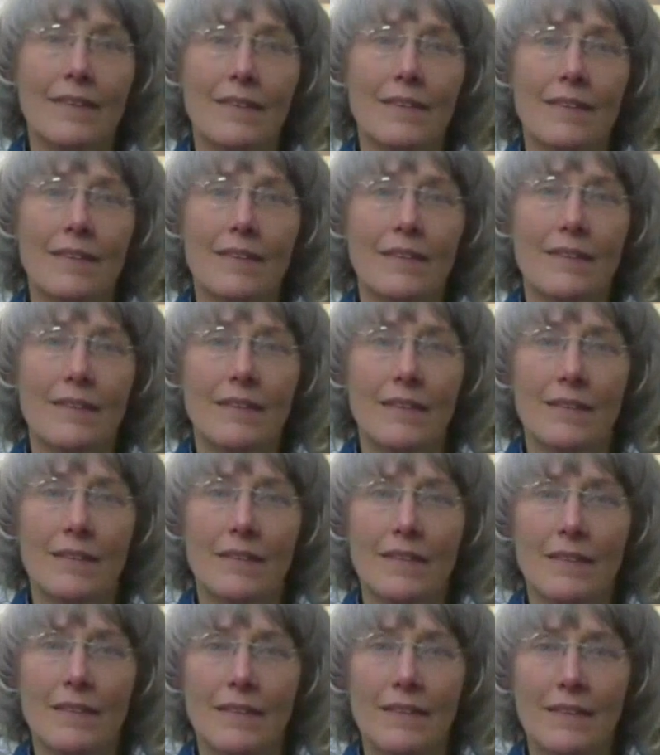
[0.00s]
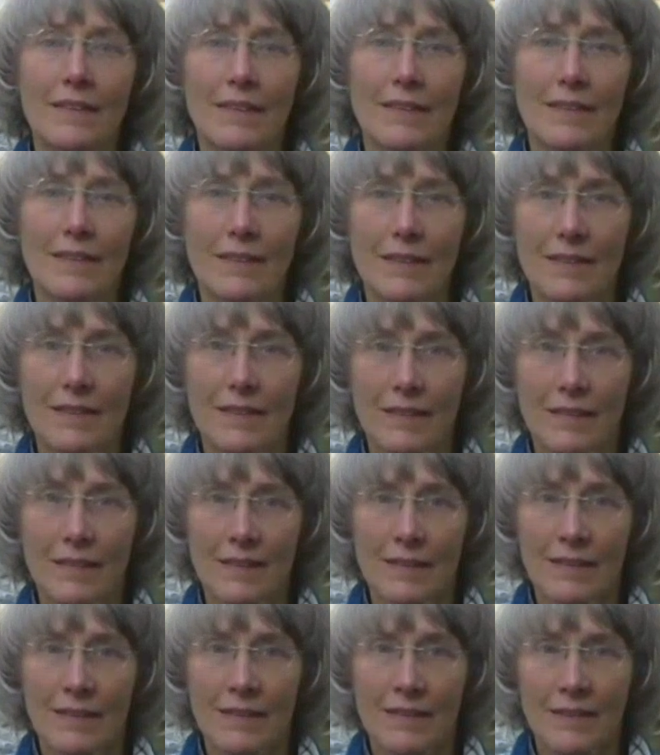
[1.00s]

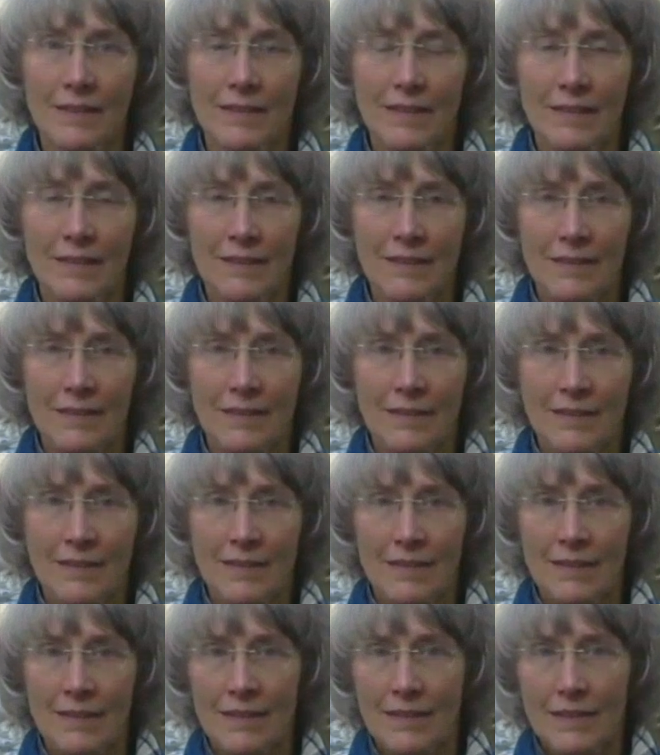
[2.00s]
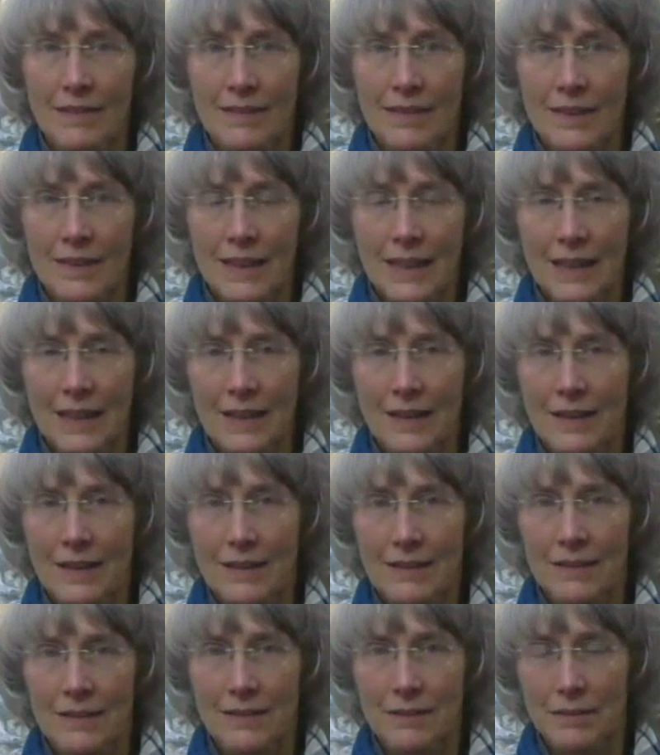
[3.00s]

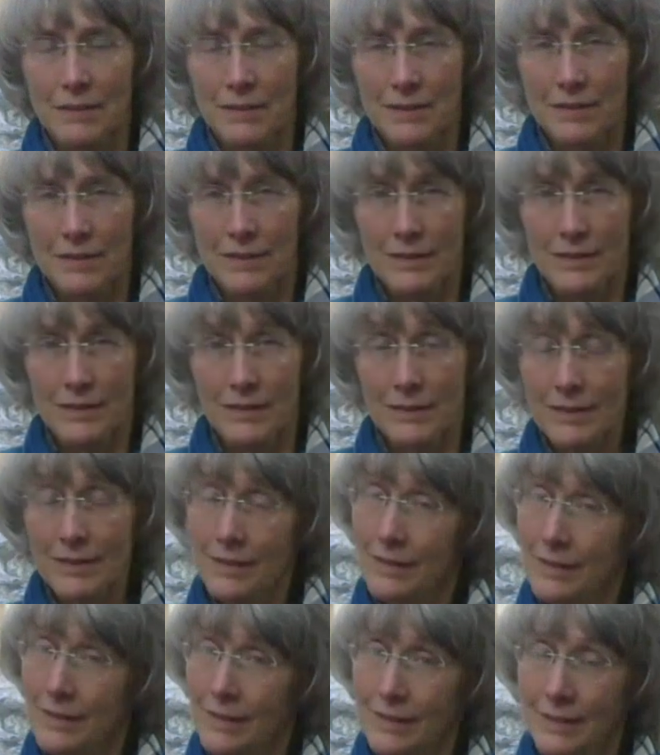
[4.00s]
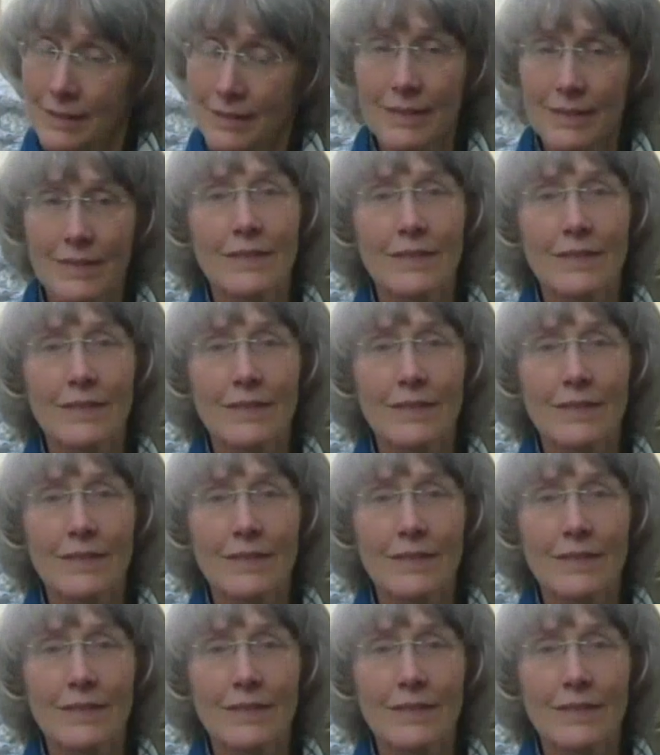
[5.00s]
(not speaking)